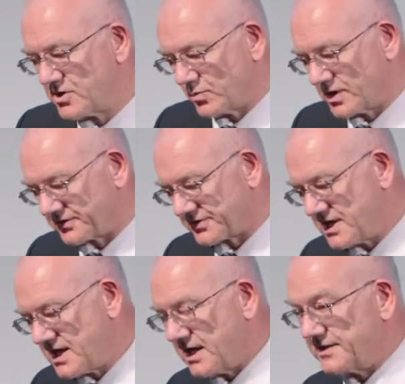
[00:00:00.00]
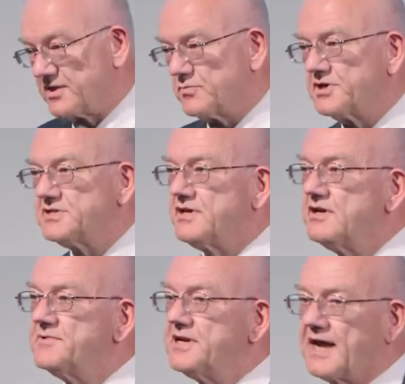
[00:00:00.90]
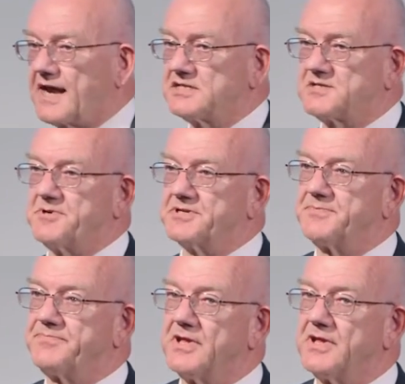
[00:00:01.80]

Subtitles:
world. Another one is human enhancement.